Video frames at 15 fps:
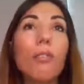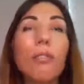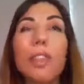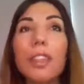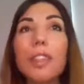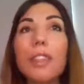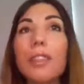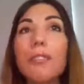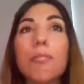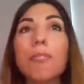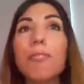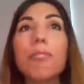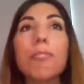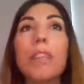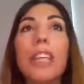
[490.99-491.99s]
What is
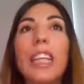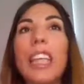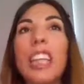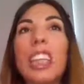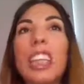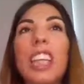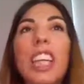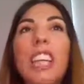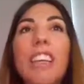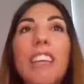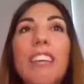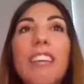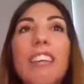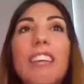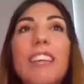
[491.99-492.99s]
blade and
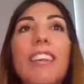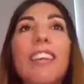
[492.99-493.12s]
shade?